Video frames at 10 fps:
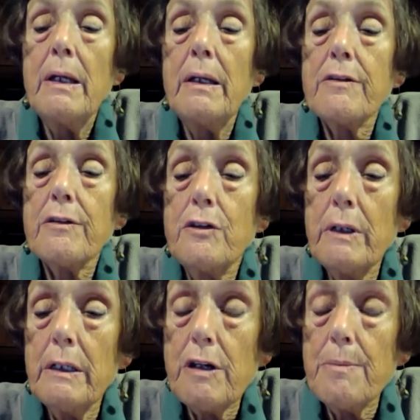it's
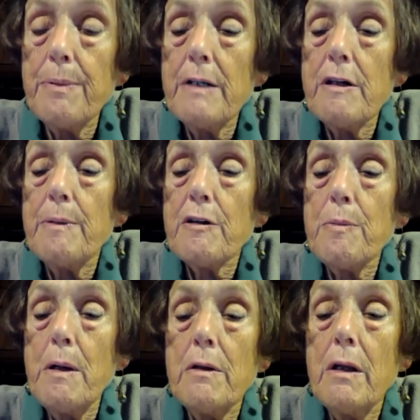doing a drip by drip
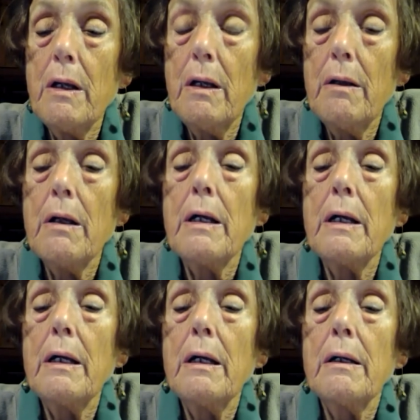
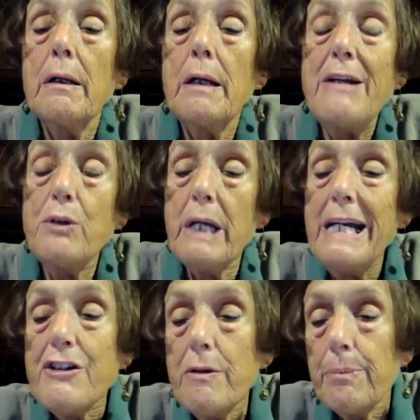
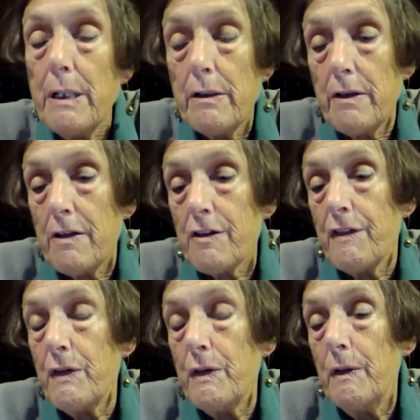education process
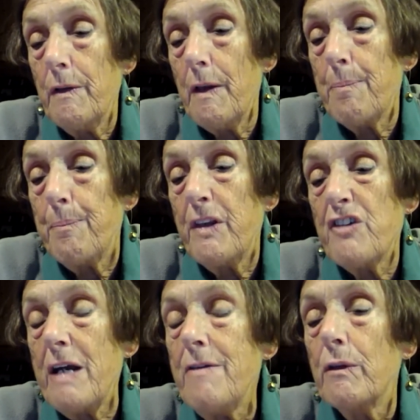for the
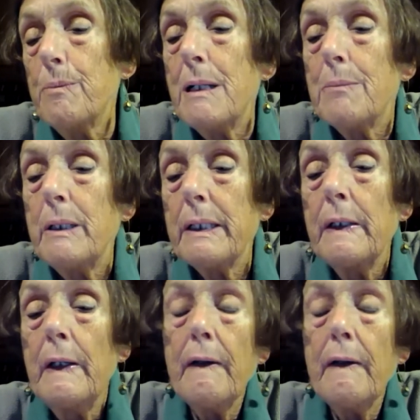general public,